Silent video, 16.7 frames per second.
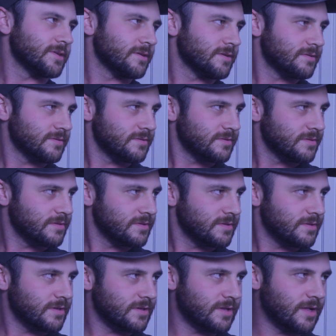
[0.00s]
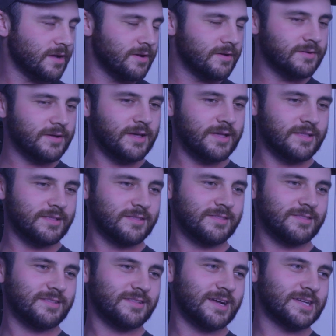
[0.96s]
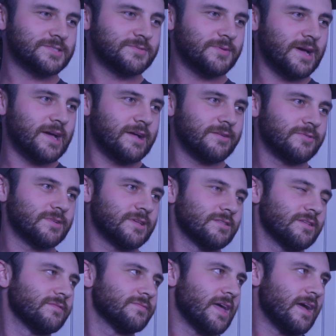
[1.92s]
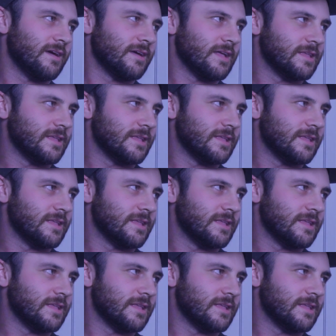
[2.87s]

her, you know, and that's why I really love that